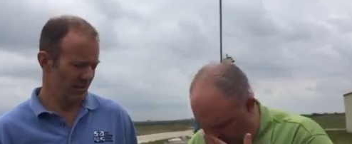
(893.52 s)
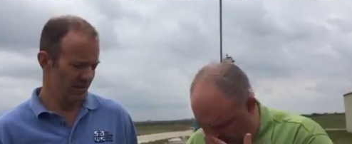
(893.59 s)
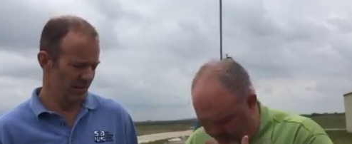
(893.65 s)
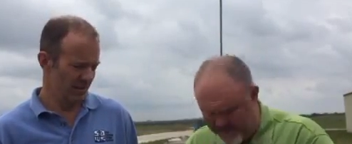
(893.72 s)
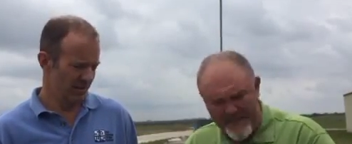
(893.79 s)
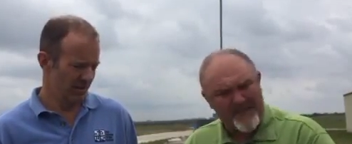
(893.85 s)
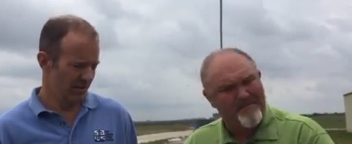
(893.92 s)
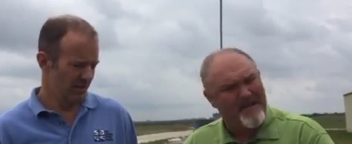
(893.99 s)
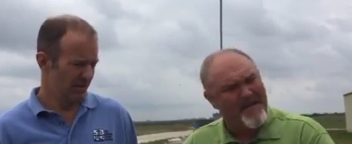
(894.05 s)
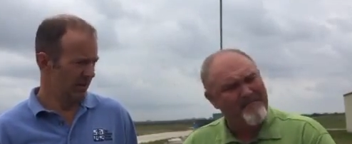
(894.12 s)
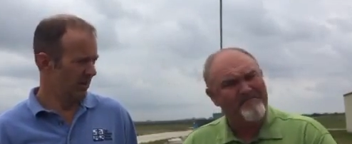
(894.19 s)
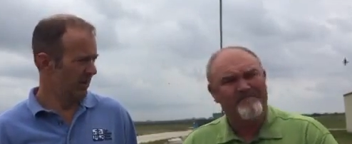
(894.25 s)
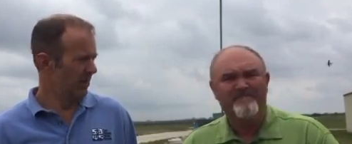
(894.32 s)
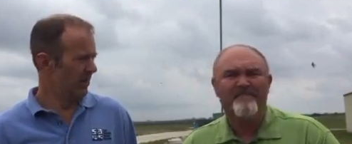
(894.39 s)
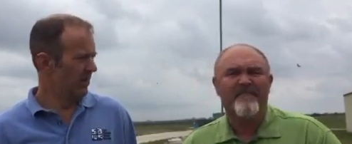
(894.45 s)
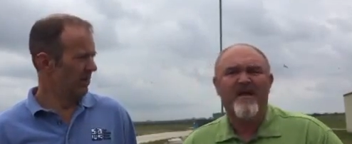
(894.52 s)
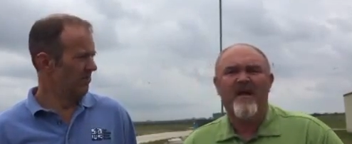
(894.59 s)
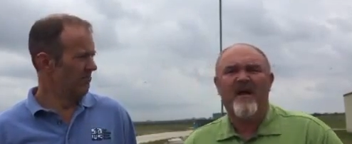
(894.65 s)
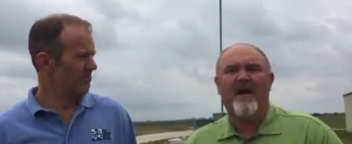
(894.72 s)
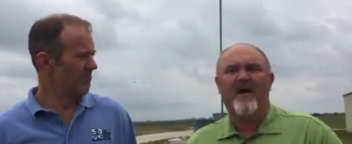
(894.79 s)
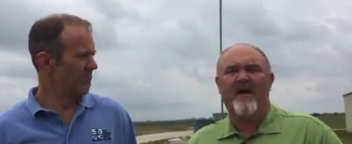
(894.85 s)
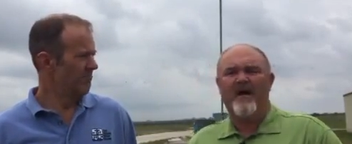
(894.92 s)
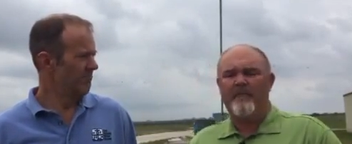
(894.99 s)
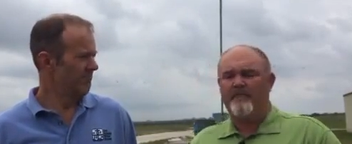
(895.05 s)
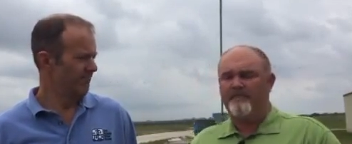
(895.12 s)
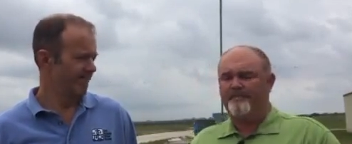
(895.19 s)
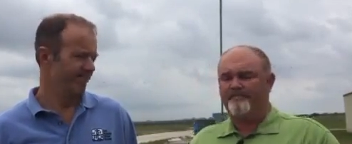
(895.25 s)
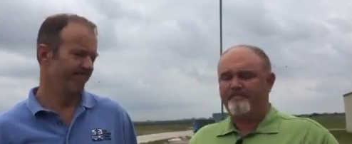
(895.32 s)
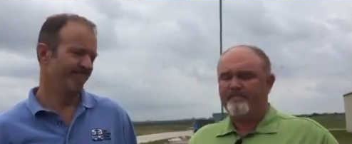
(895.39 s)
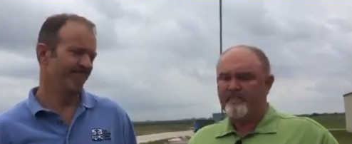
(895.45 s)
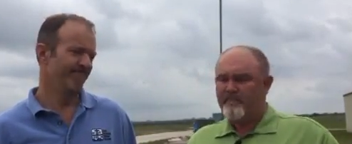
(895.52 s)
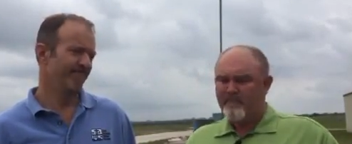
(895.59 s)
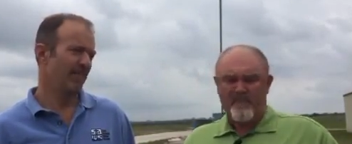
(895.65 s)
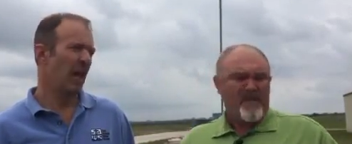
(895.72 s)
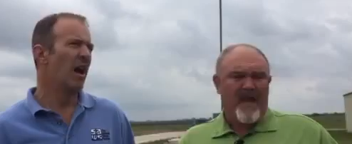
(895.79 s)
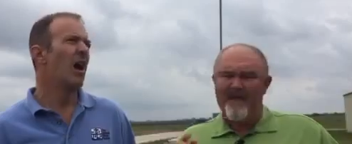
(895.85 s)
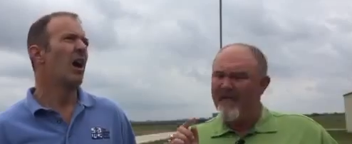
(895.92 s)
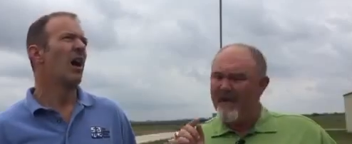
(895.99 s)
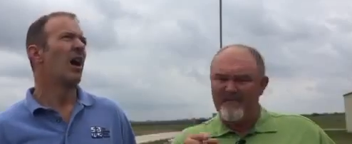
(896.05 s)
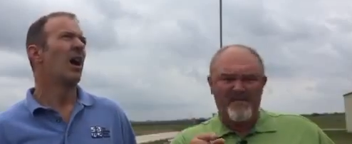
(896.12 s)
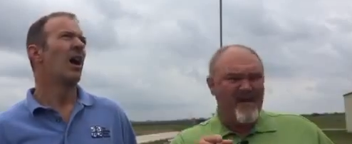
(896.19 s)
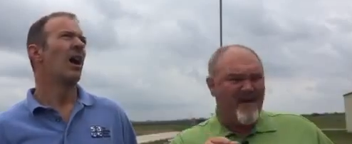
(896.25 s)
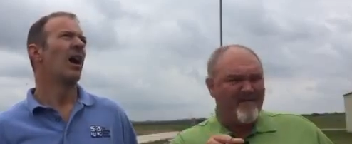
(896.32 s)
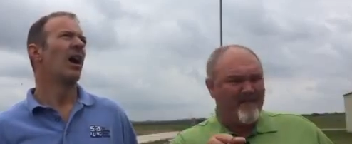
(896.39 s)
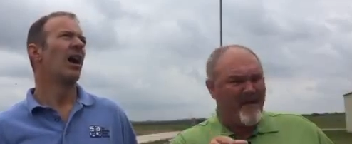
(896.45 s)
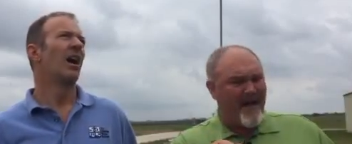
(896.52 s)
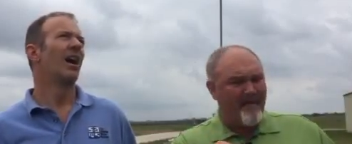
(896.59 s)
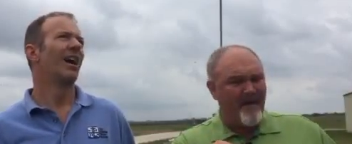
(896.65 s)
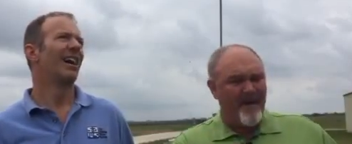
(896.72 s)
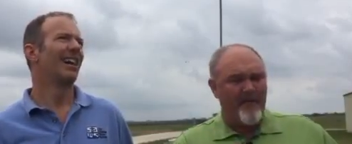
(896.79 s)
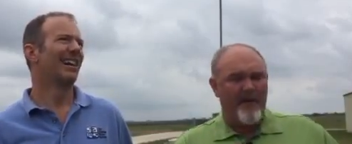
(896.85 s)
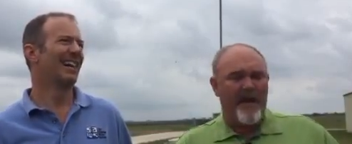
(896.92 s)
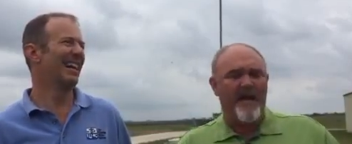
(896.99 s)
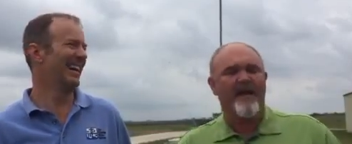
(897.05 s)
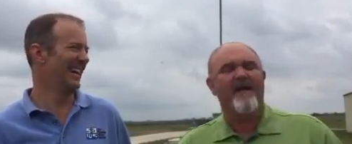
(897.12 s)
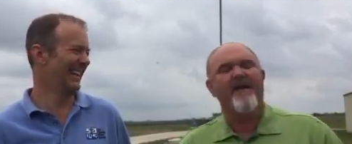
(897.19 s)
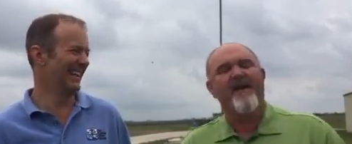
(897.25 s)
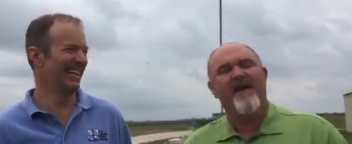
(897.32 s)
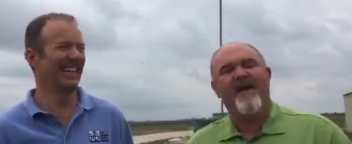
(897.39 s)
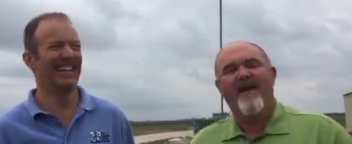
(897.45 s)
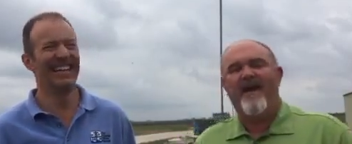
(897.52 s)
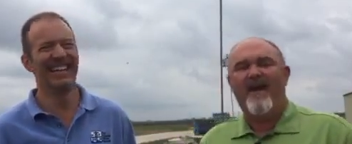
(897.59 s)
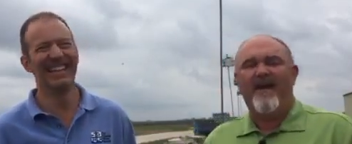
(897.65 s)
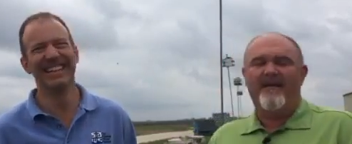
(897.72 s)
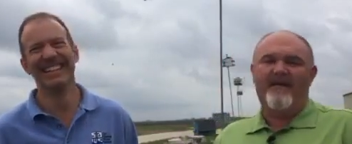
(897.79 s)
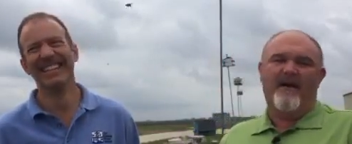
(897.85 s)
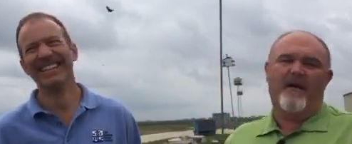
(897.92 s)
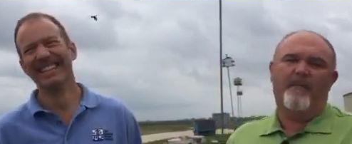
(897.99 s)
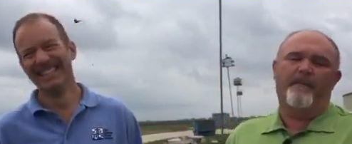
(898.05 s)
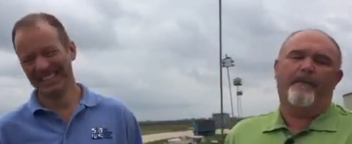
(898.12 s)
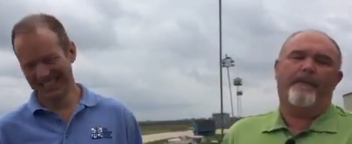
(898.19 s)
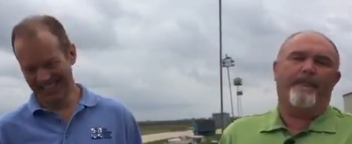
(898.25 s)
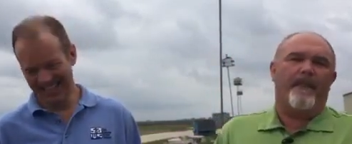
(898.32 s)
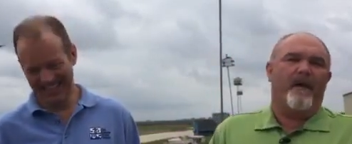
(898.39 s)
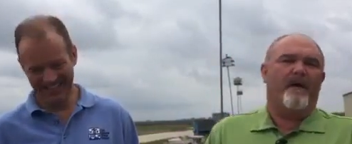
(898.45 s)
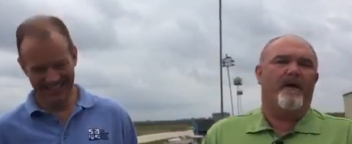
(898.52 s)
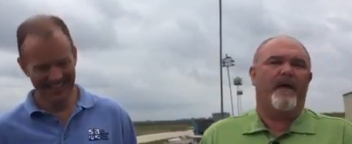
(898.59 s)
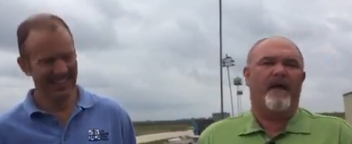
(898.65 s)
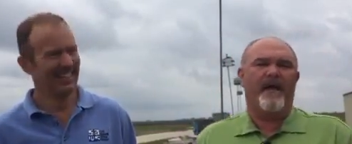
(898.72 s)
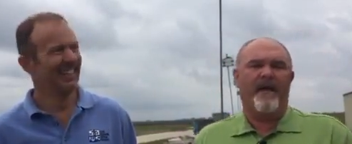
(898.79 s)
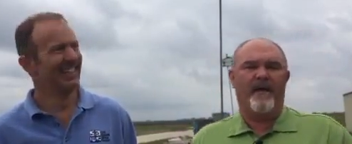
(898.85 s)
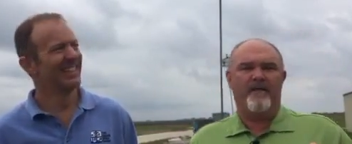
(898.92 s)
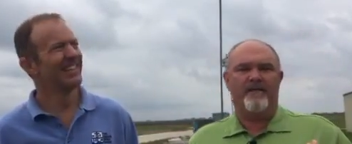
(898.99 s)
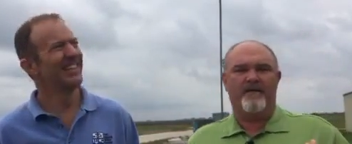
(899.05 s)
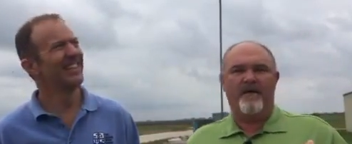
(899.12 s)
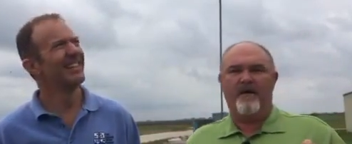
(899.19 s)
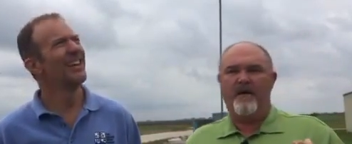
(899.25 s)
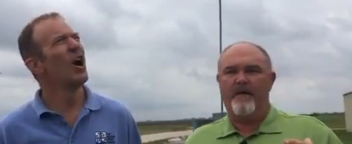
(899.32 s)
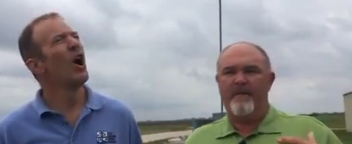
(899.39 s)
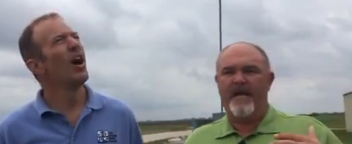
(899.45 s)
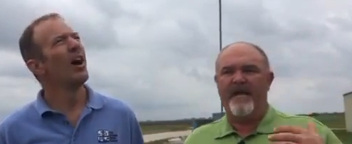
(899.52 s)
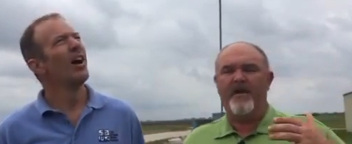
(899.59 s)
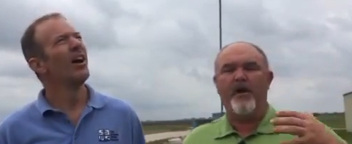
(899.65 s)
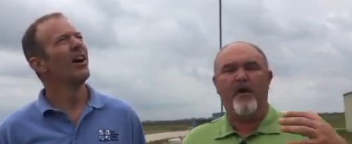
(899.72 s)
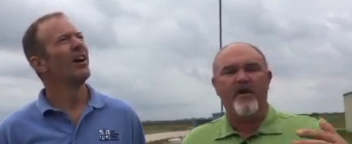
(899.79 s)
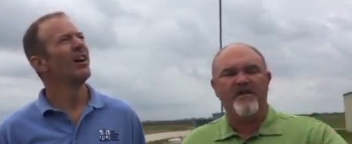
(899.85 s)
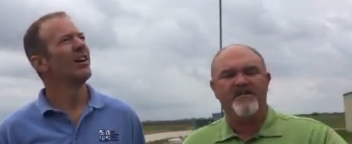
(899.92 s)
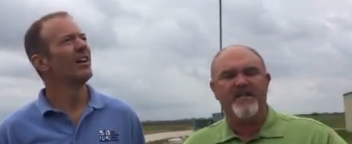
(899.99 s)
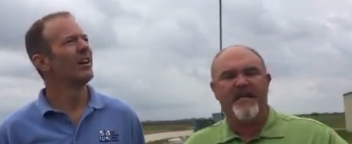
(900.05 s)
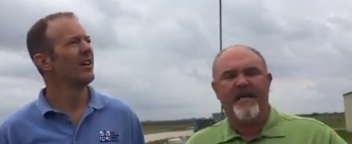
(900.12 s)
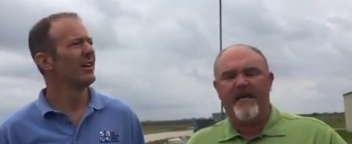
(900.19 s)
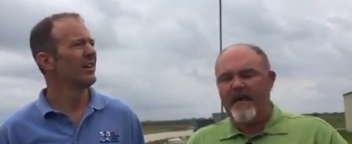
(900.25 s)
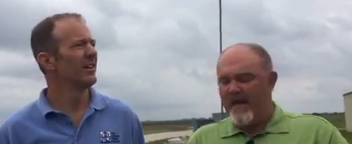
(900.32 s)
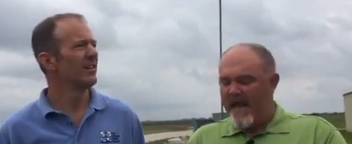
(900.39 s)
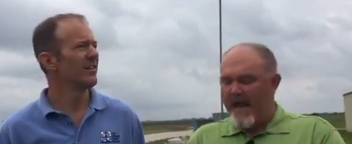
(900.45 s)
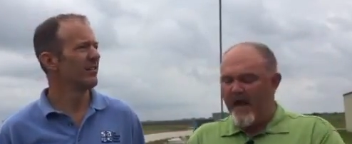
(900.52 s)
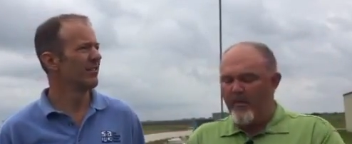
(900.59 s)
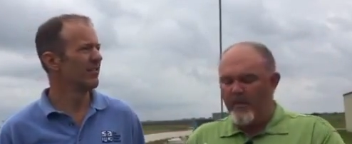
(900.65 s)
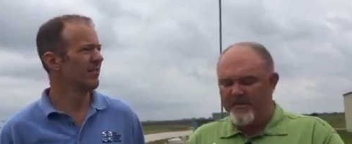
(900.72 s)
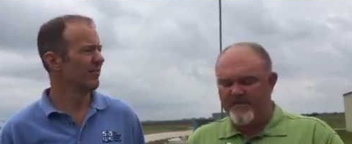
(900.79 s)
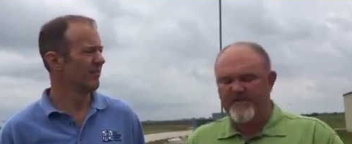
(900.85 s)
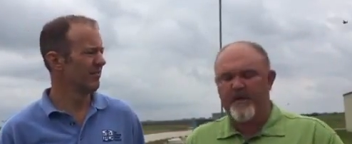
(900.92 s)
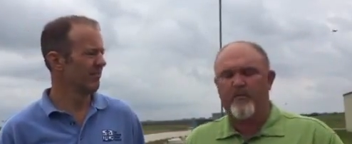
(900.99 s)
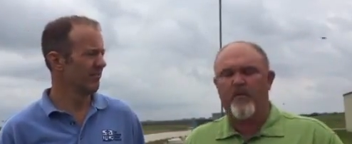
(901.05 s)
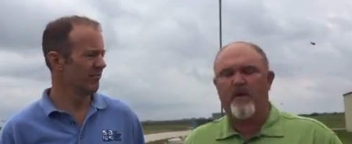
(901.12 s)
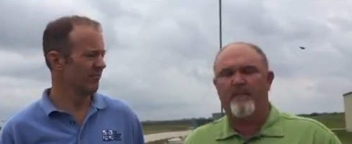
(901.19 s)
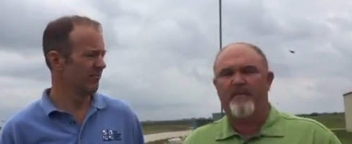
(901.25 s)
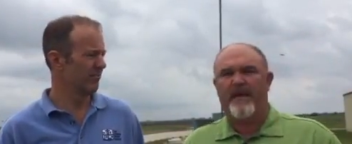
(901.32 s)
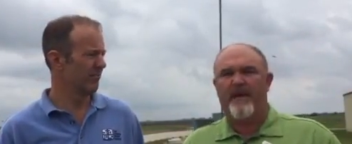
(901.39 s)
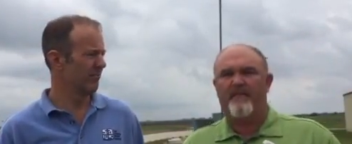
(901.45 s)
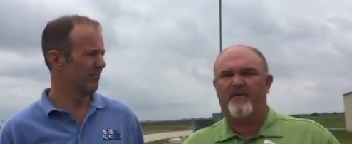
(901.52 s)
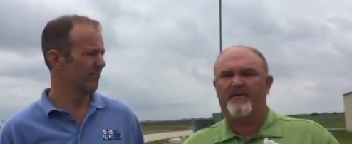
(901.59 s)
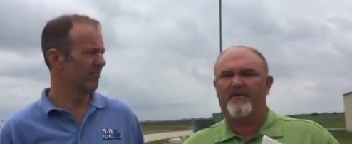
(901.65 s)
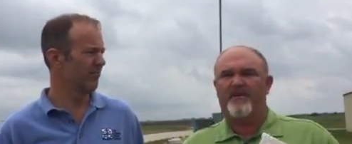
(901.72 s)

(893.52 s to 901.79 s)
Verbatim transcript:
Speaker 1: Excuse me. Um, that was not a fly, by the way. And um, and um, encouraging and how would someone be able